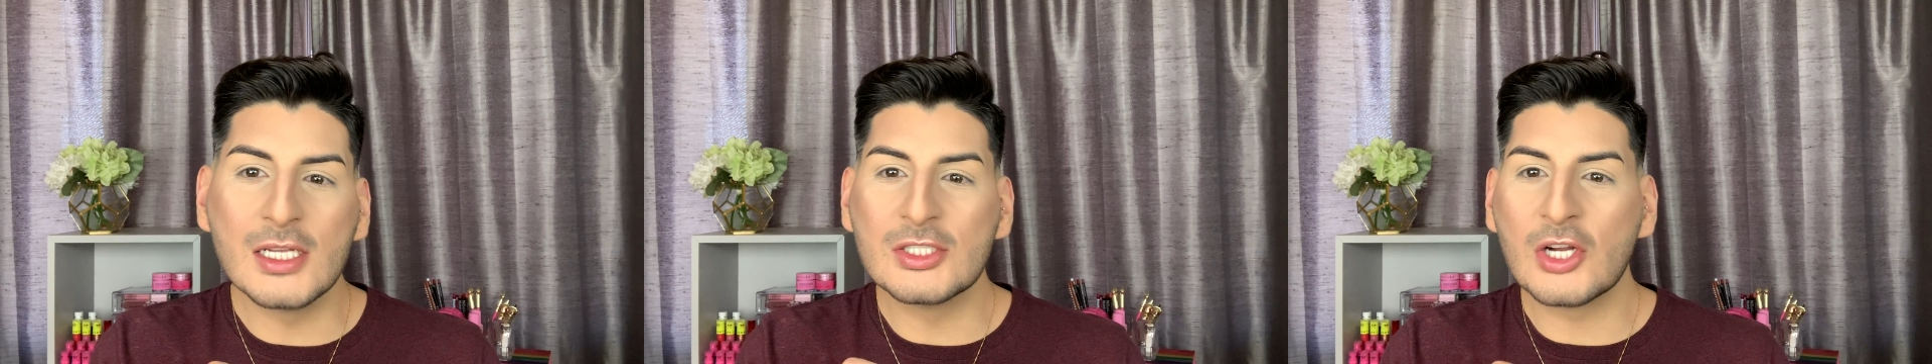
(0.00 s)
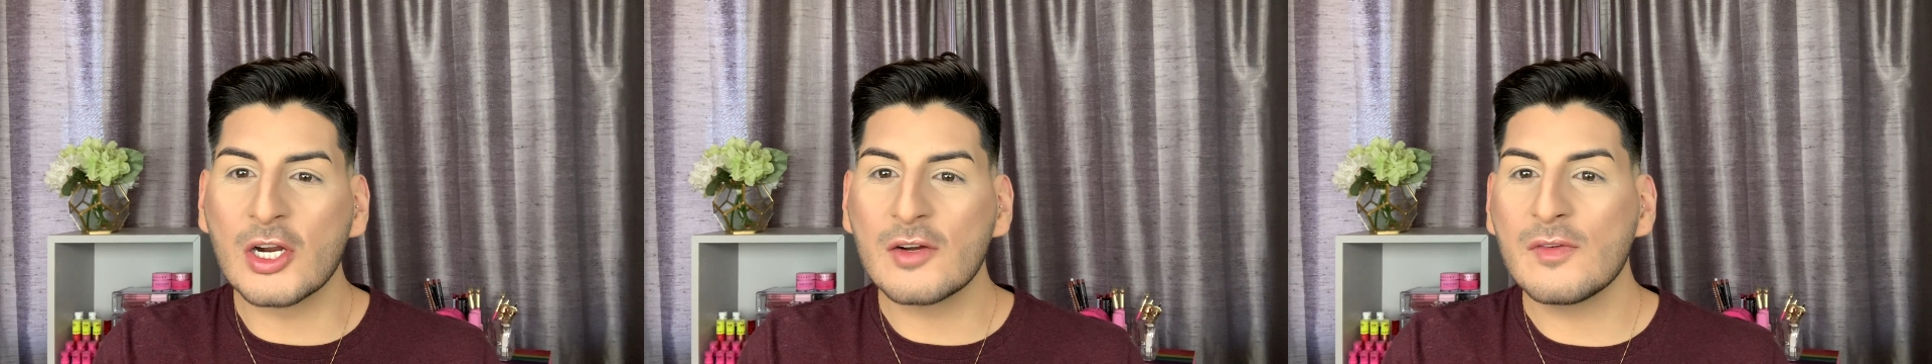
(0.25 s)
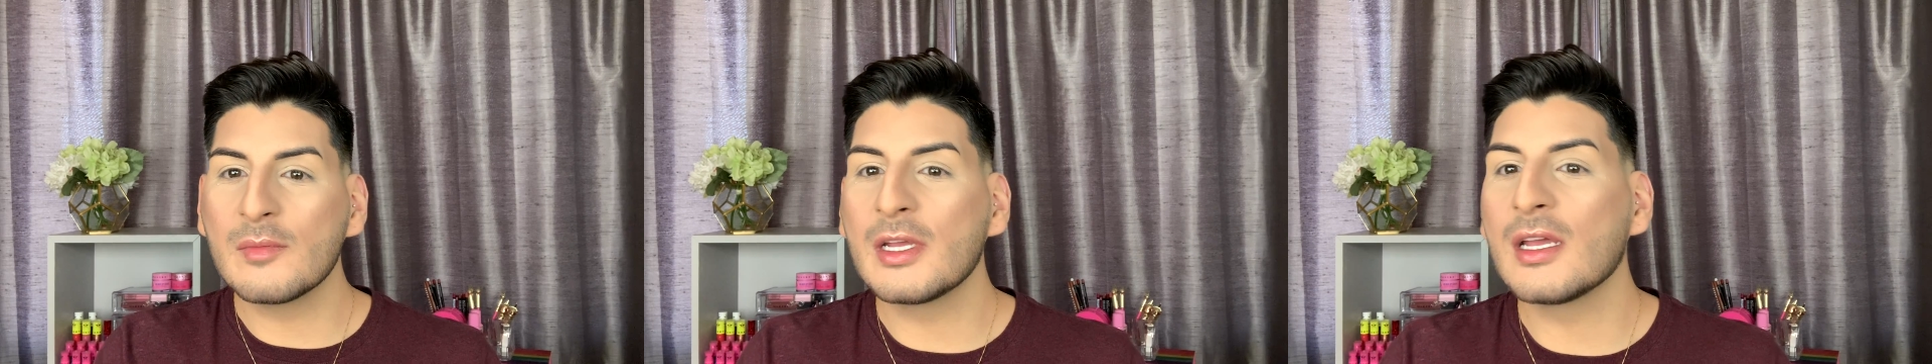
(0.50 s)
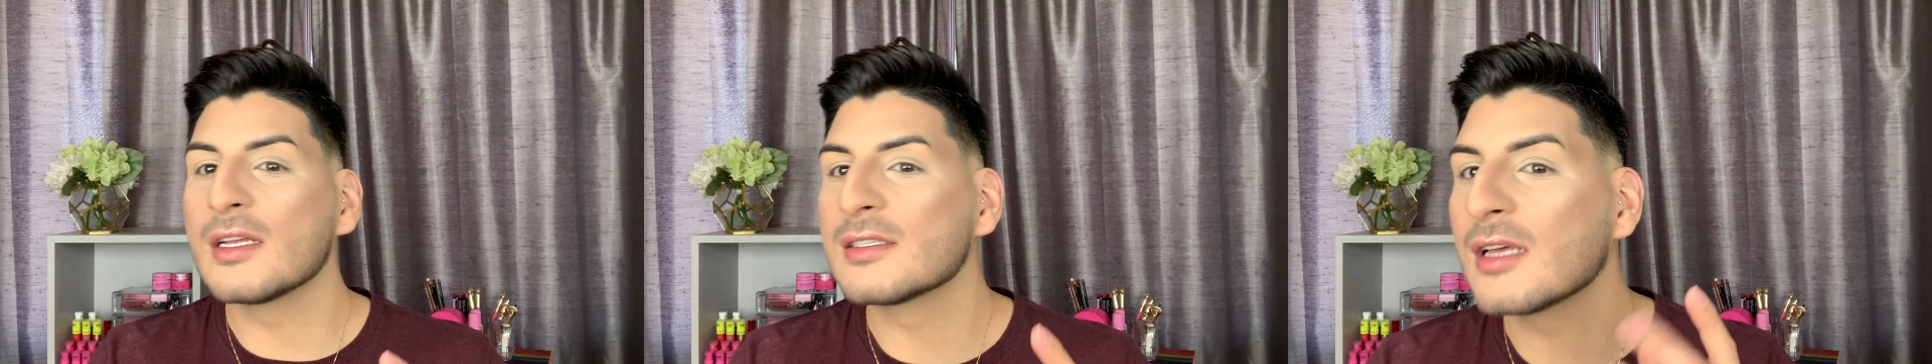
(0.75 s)
dark for me.
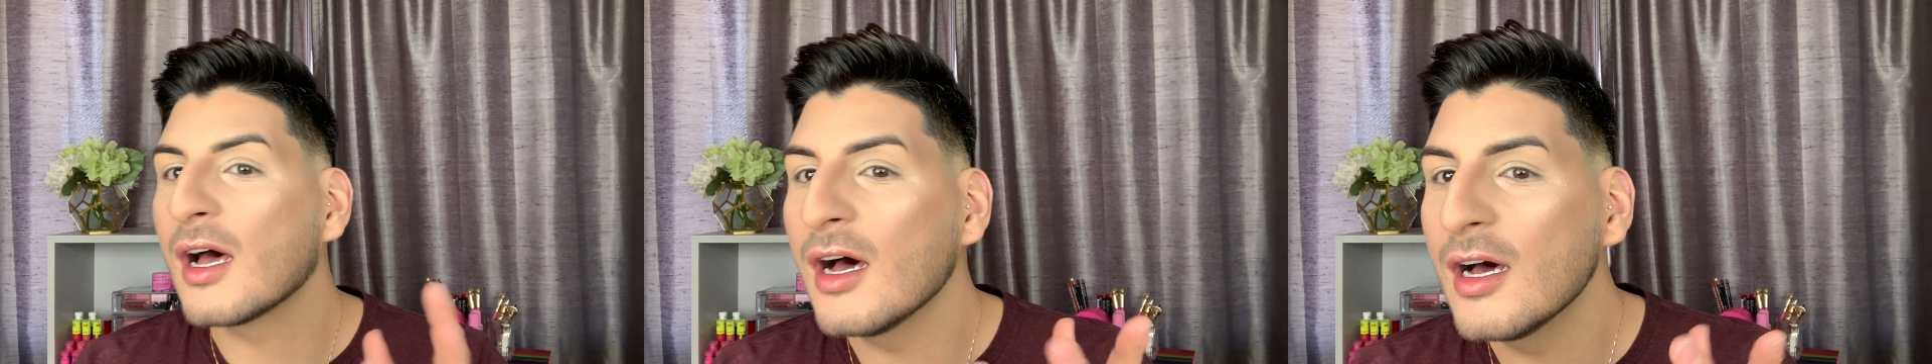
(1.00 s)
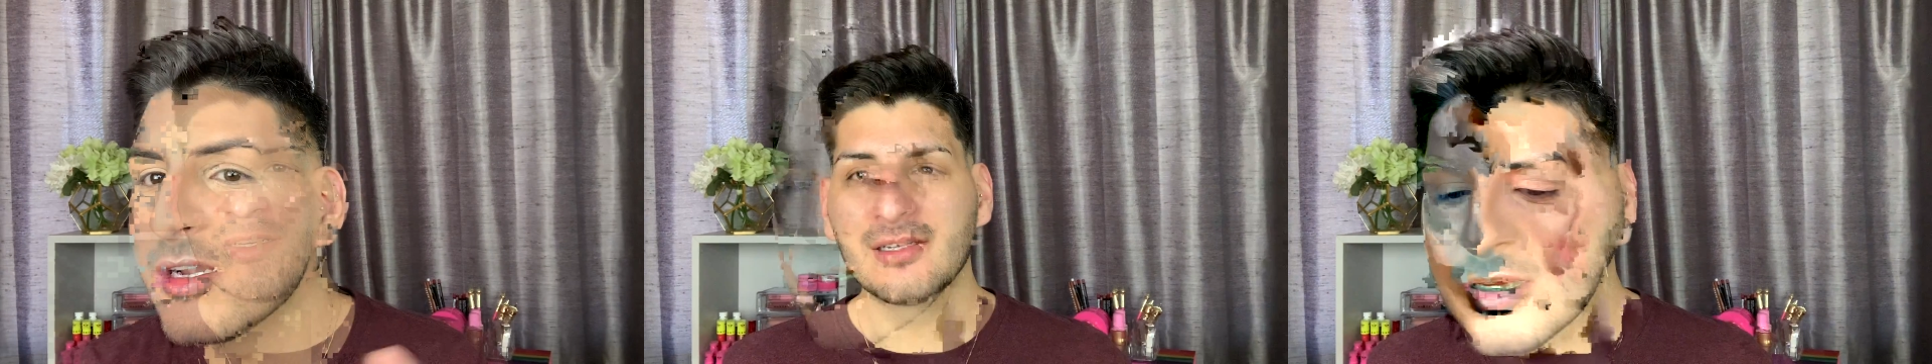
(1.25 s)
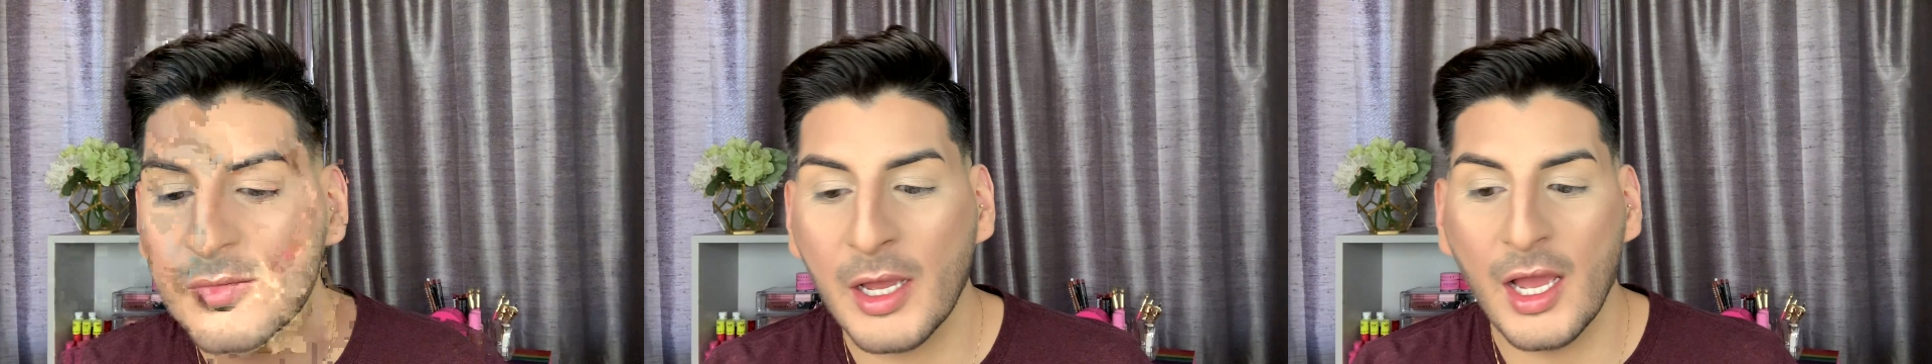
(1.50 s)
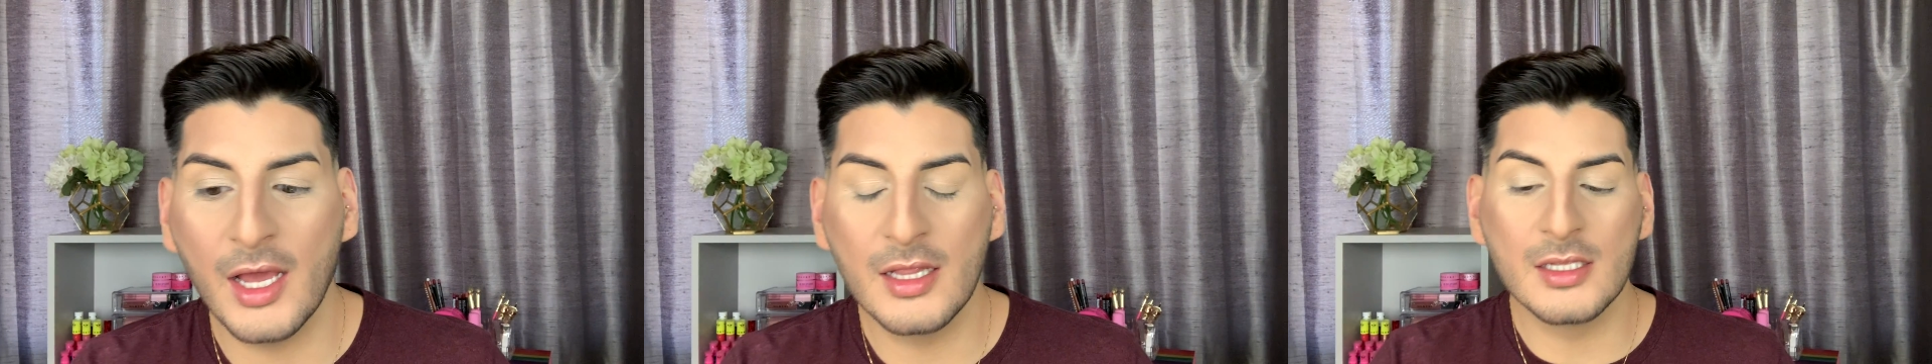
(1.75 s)
It's underneath my
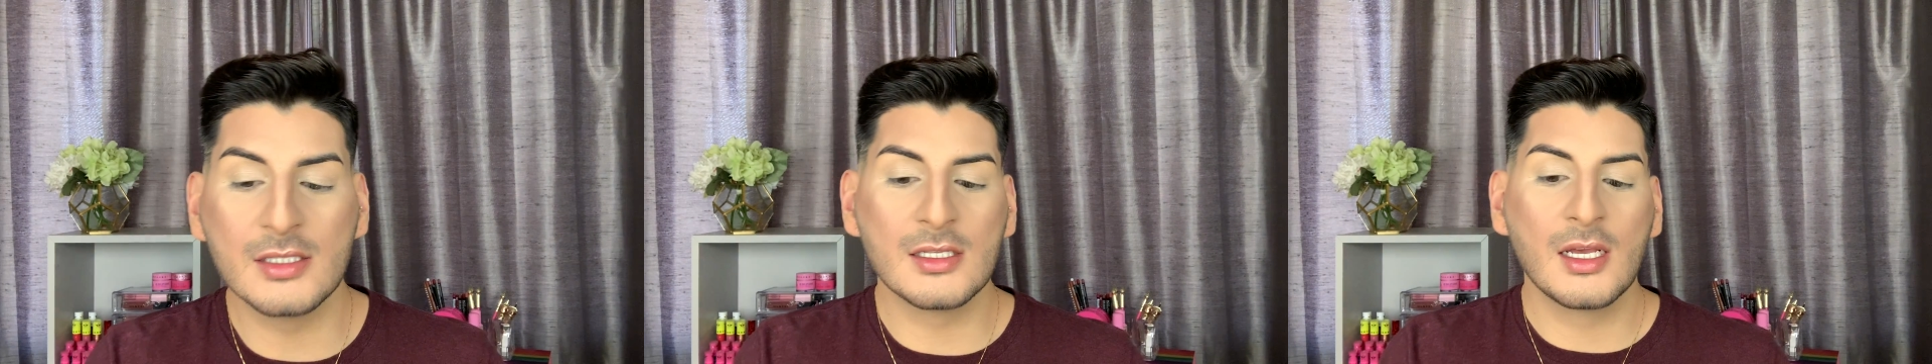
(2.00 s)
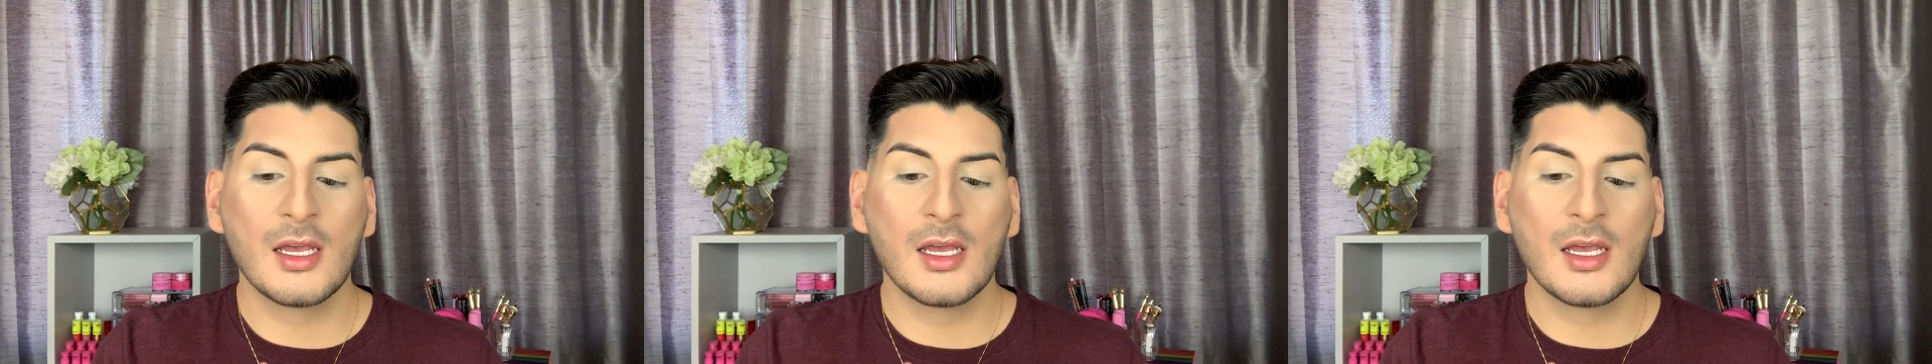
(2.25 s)
eyelids.